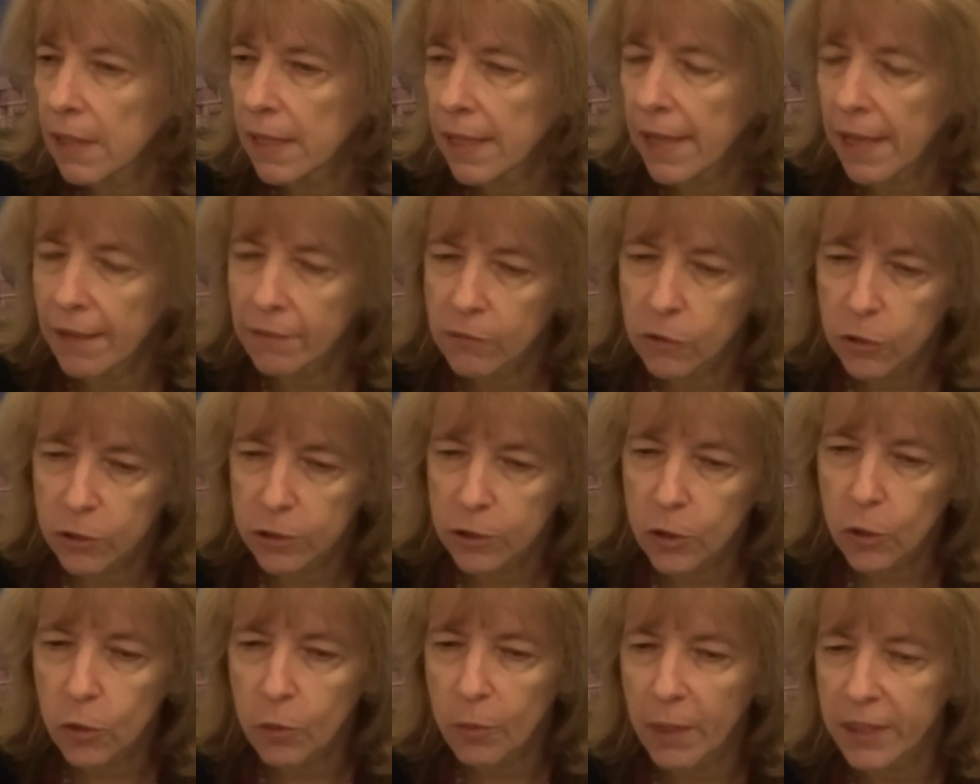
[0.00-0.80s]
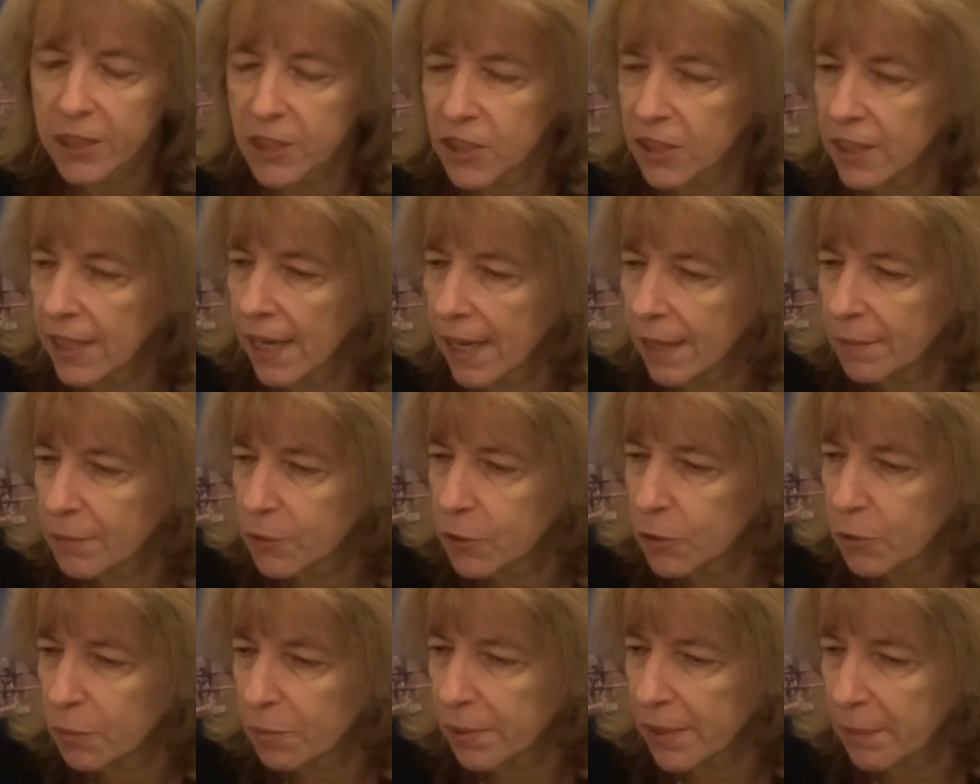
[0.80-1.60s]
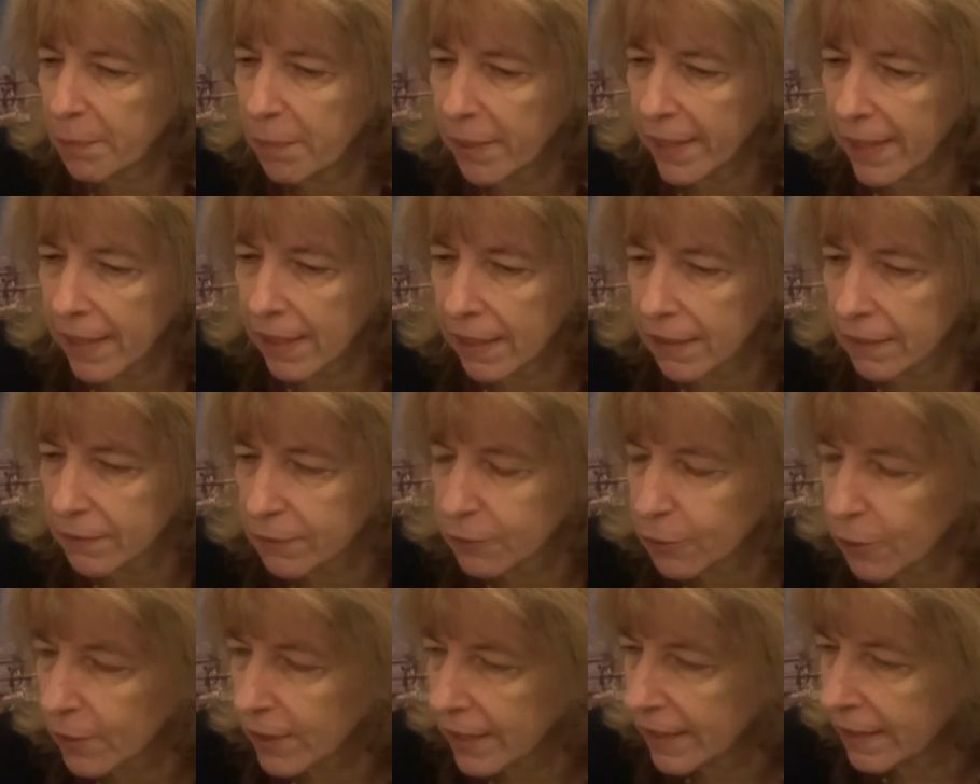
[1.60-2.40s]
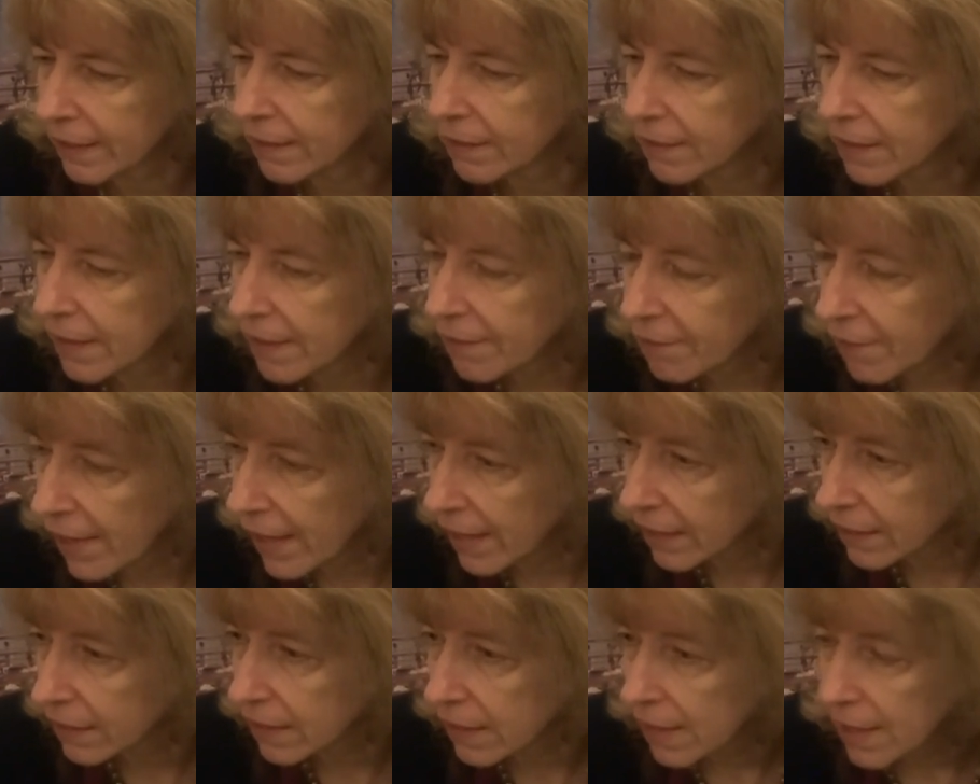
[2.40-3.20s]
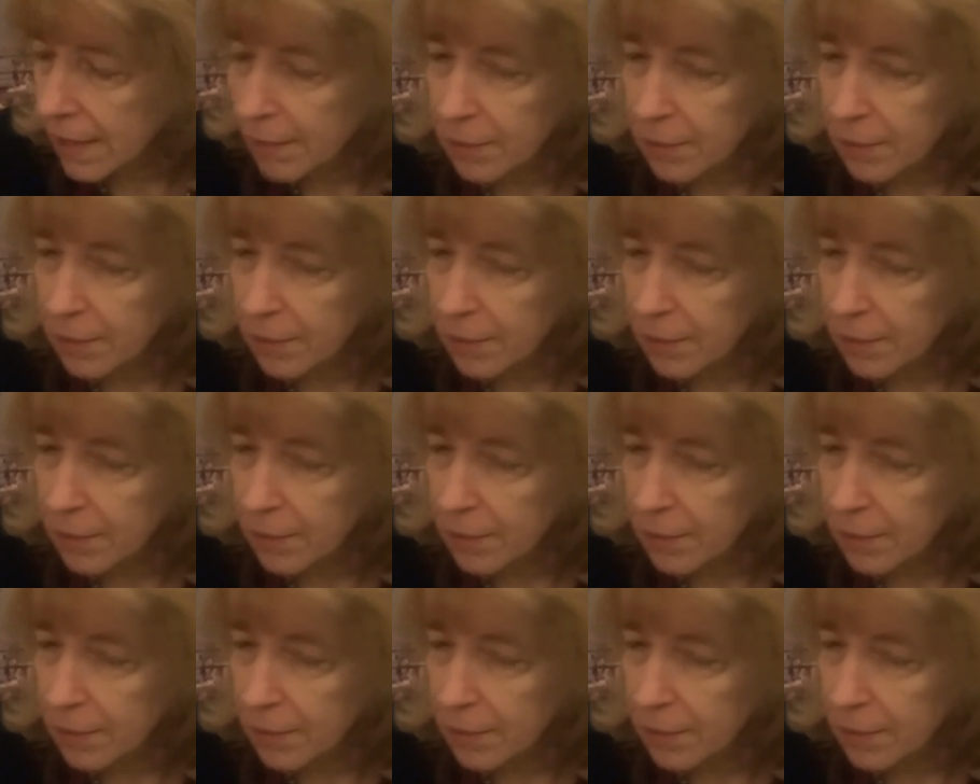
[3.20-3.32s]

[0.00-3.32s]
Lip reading: have not so much time to prepare for the event,